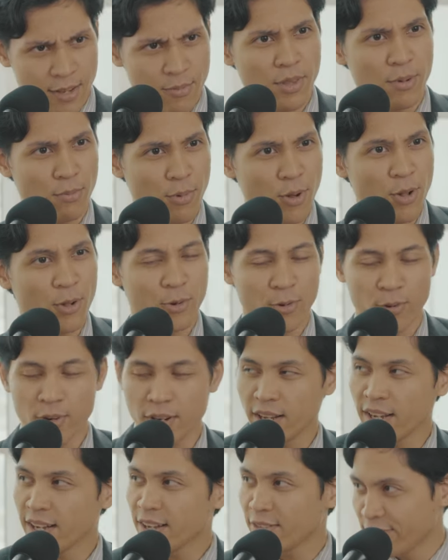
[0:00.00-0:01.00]
keep the ball
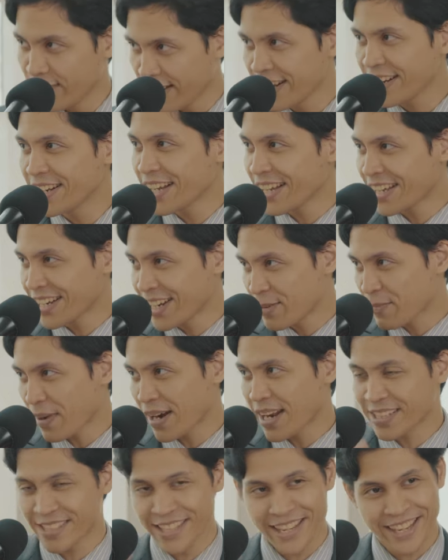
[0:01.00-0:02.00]
rolling. Very dah ni,
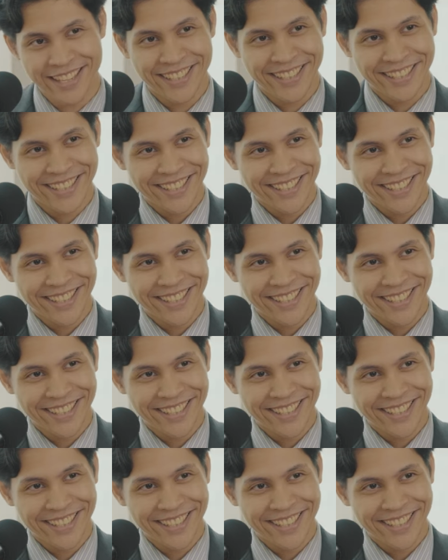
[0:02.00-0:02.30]
panas dah.